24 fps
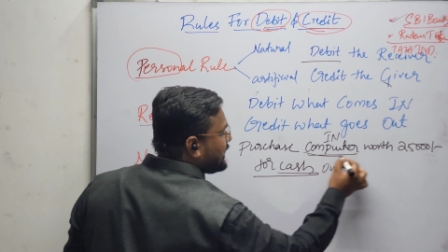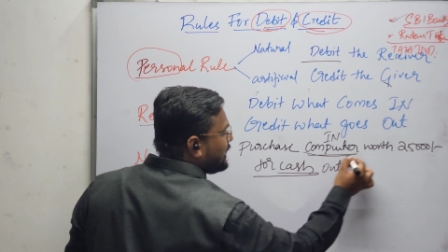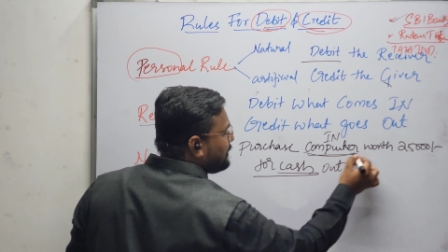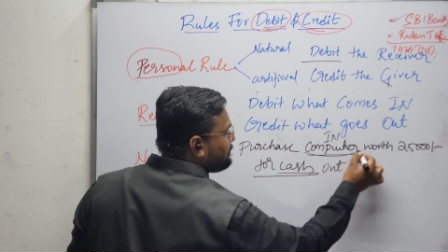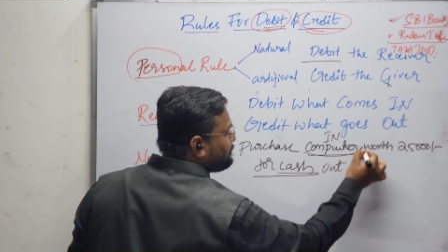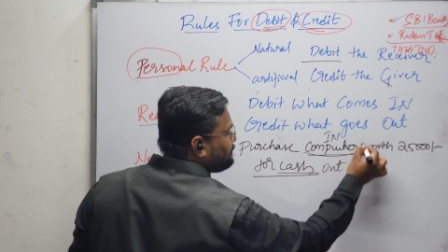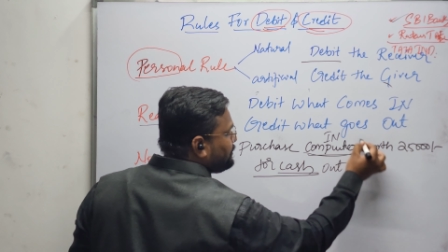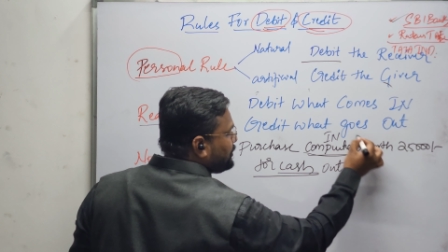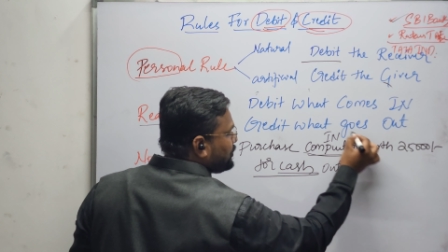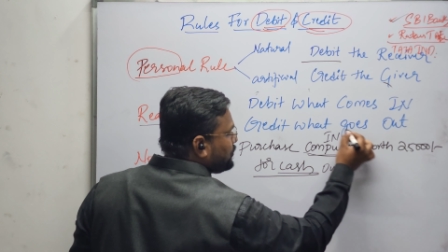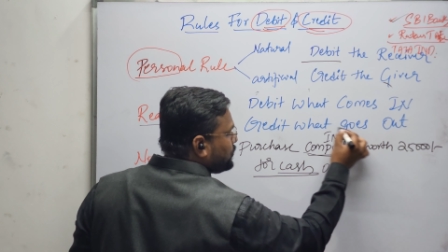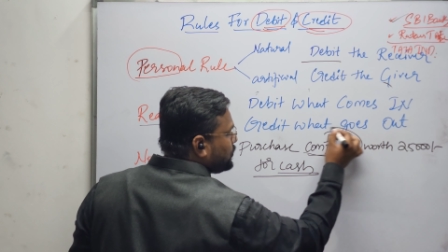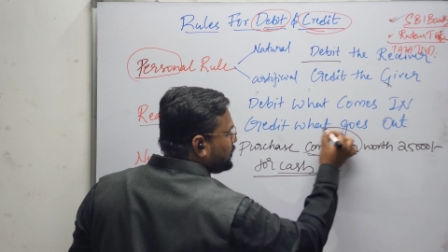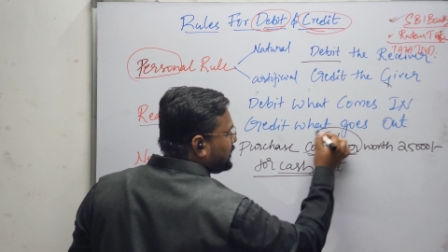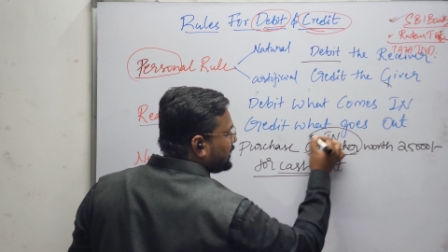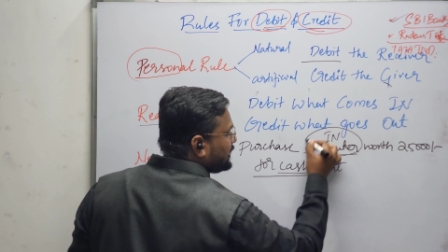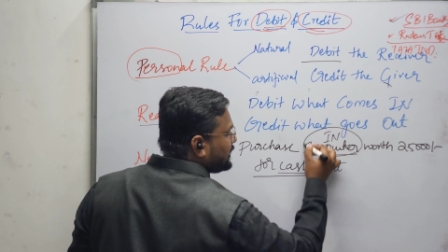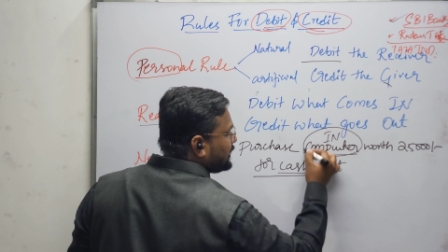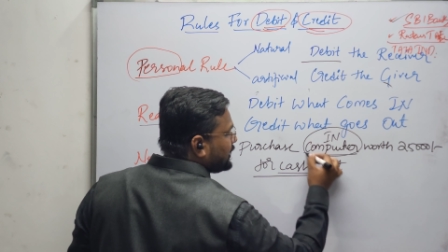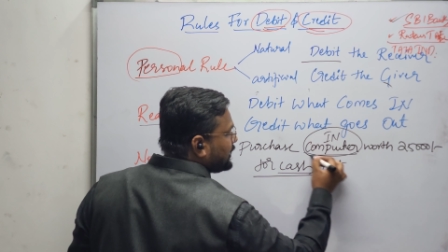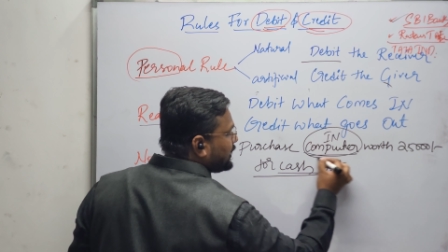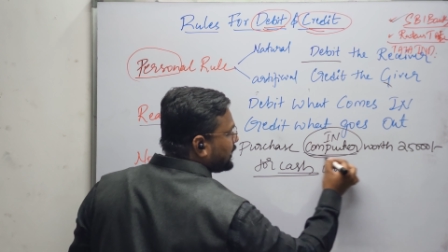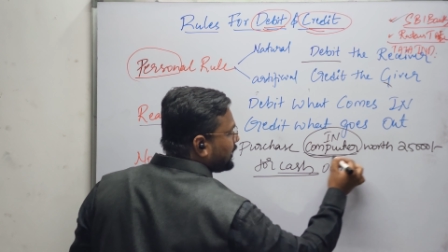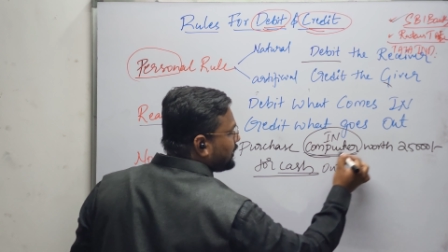
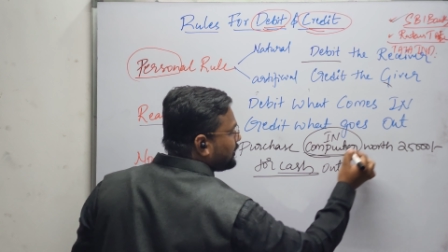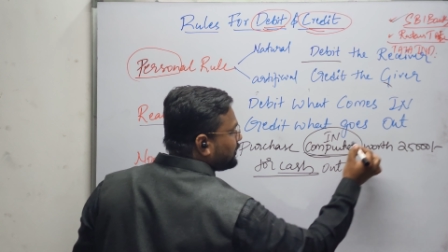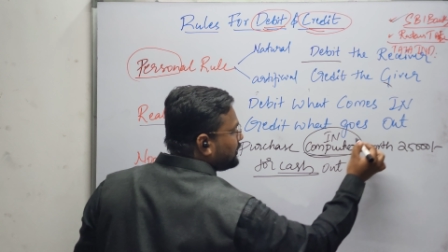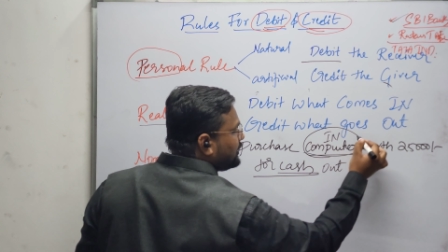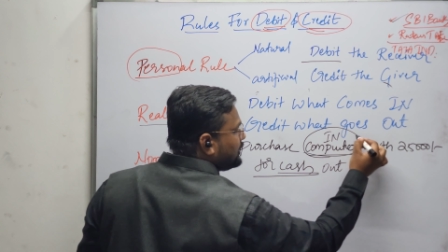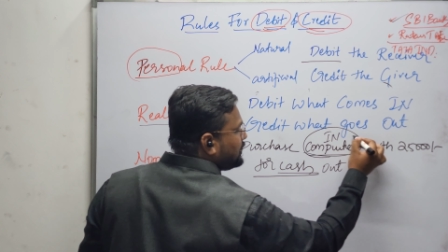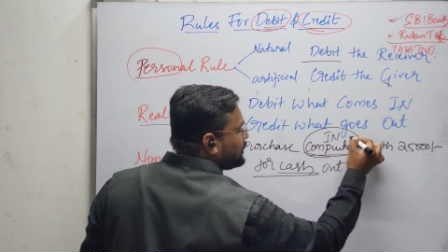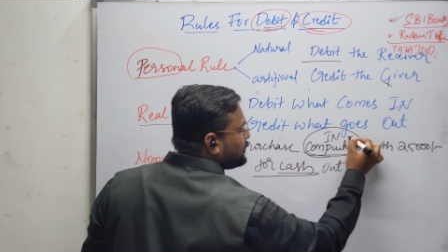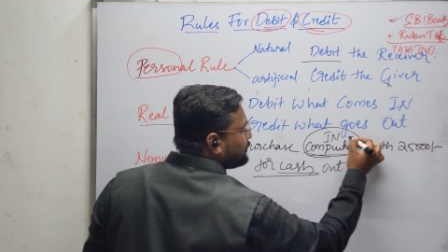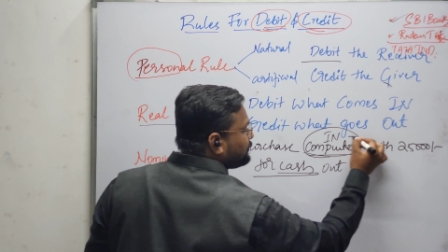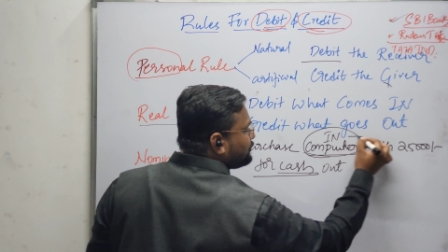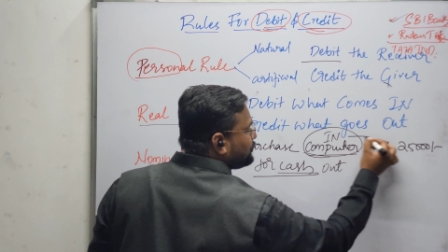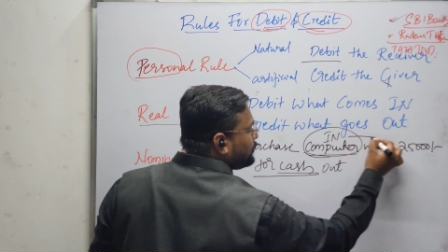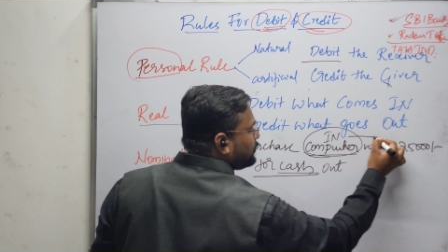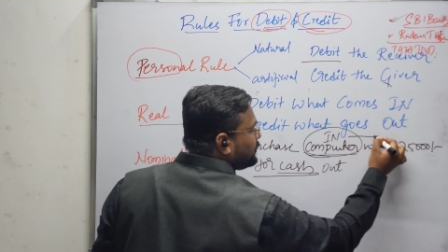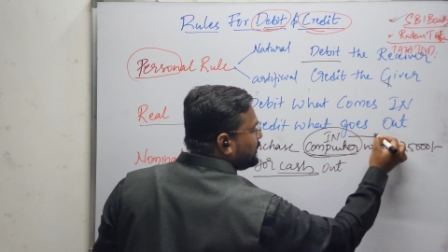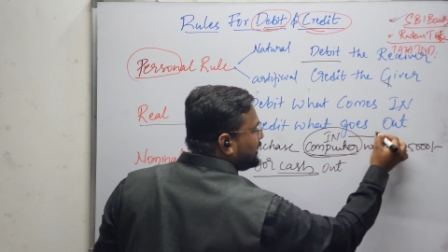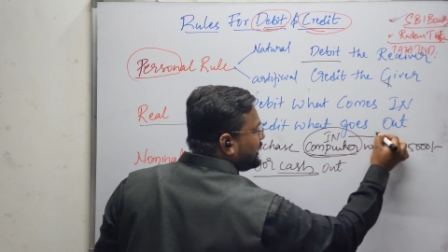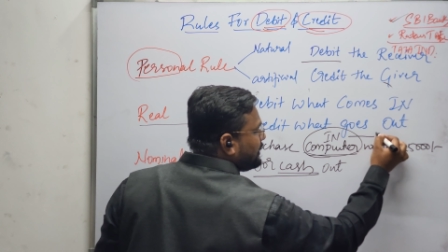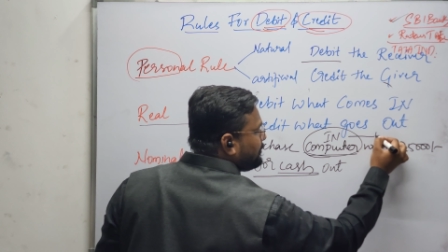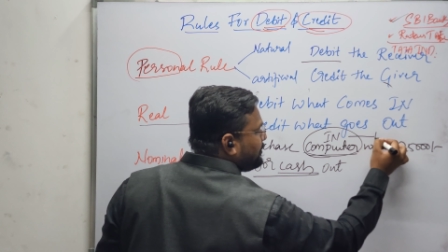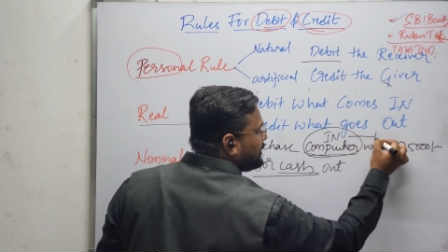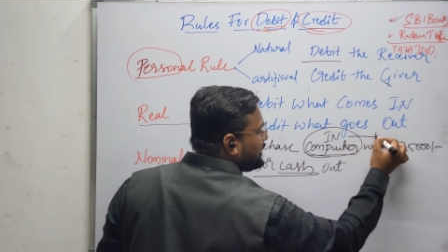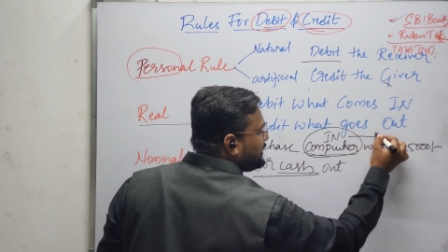Computer.
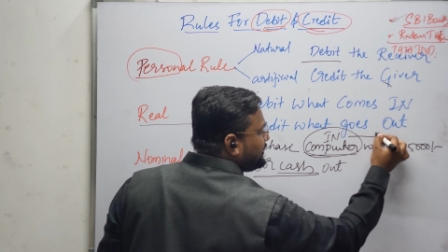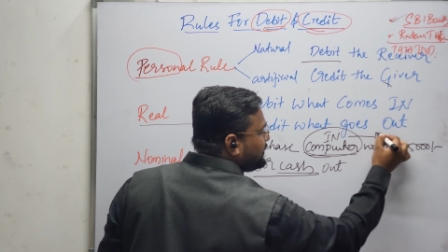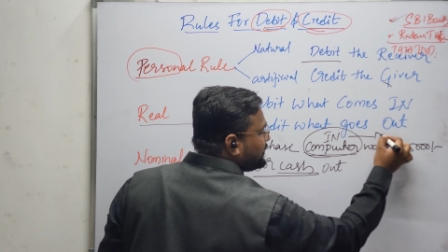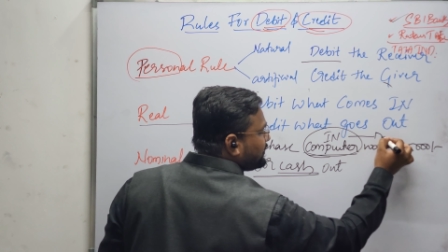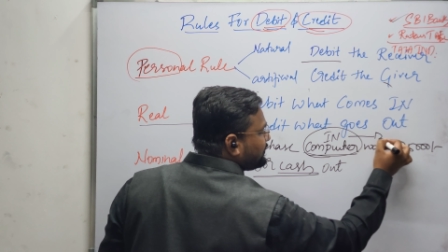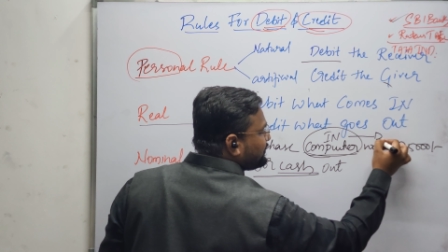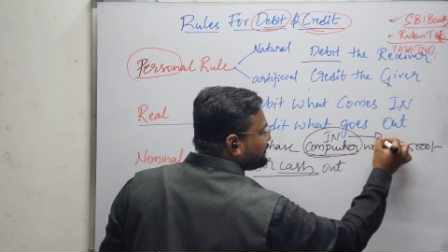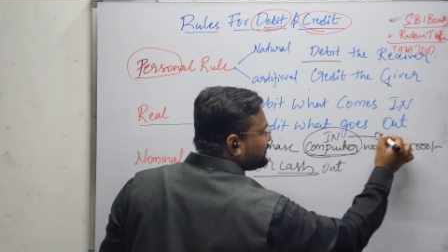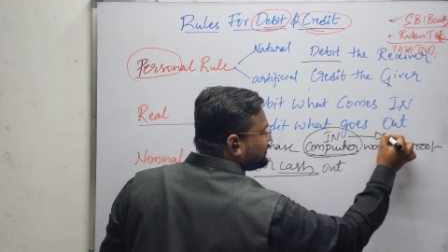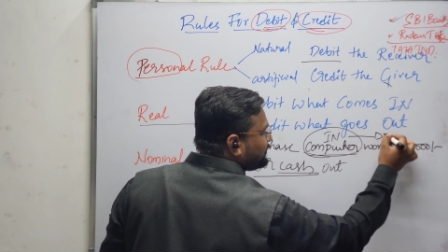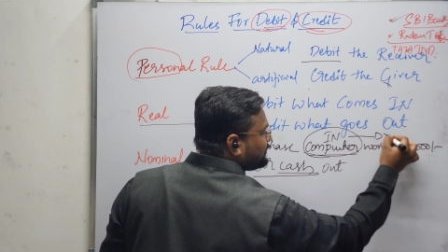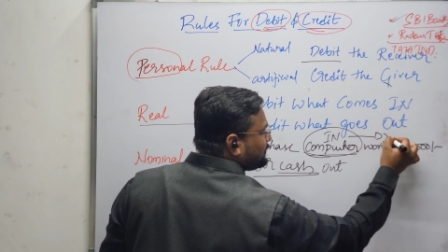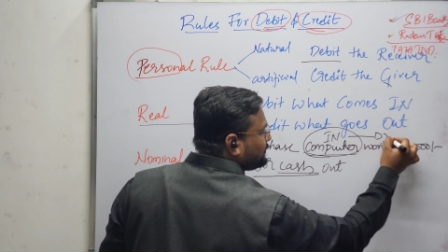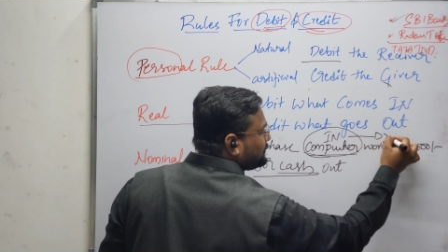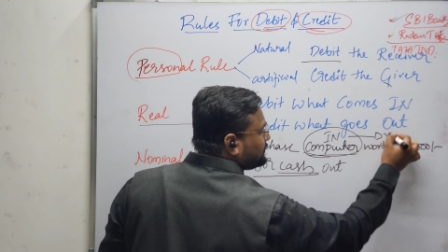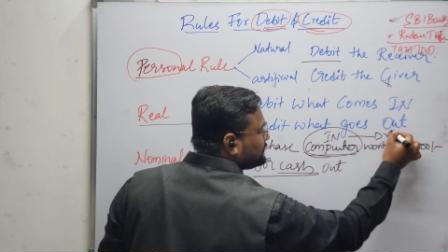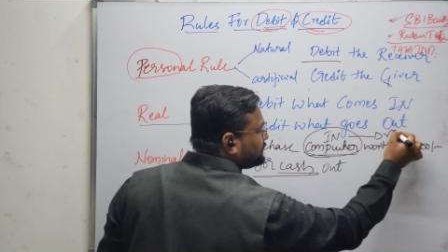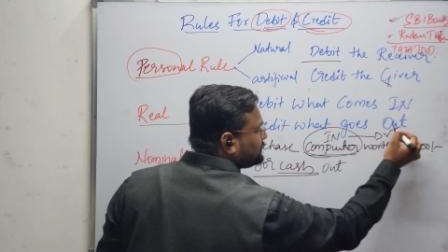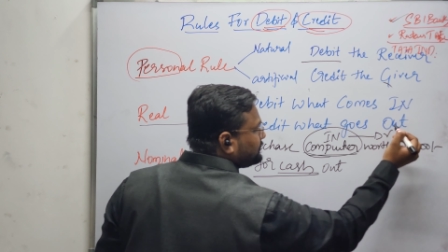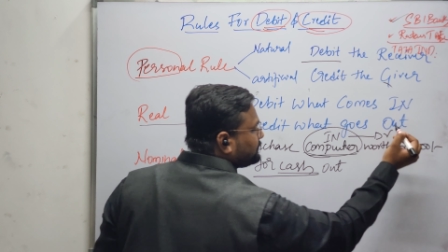So debit this.